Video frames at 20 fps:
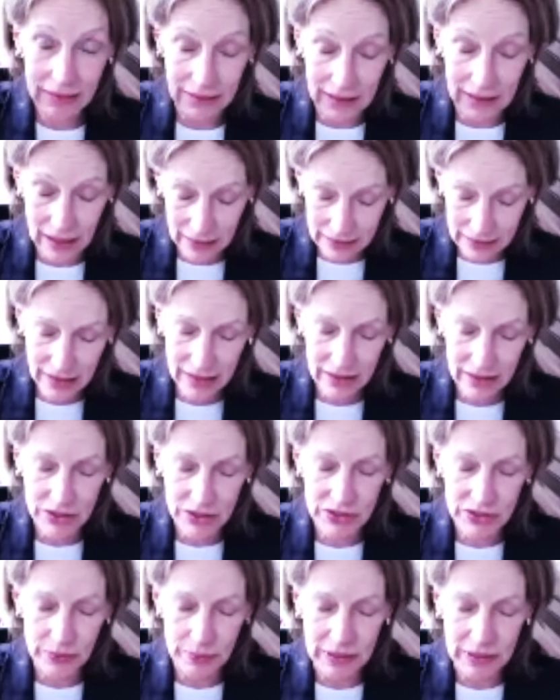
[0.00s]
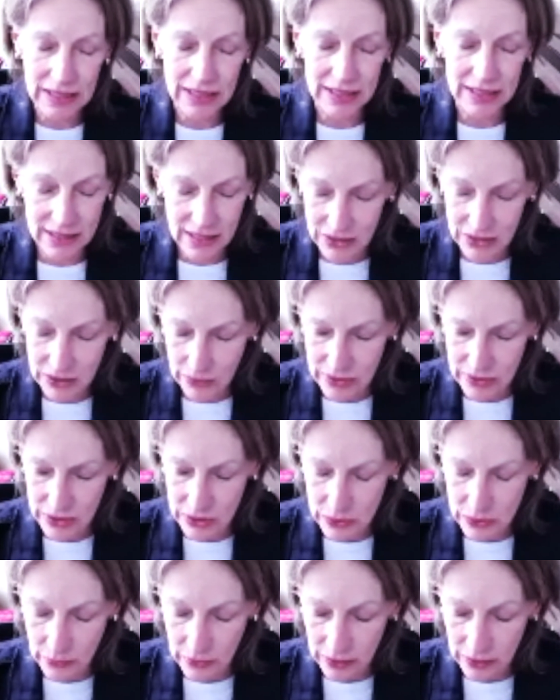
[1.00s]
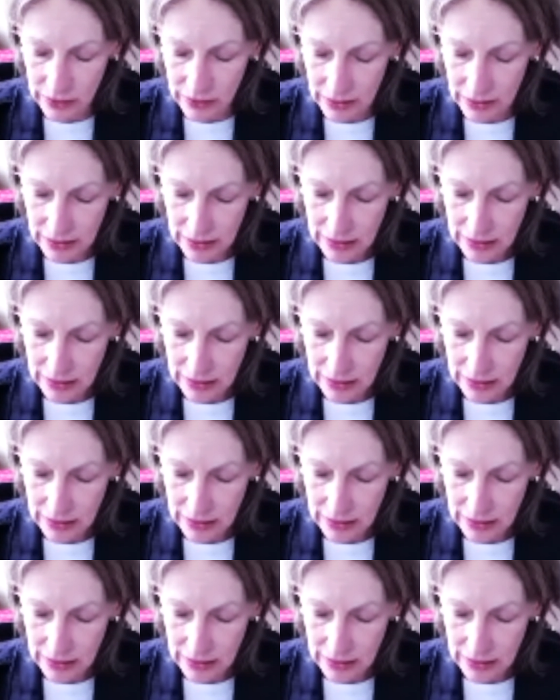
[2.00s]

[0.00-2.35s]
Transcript: god cares for me he says so in his word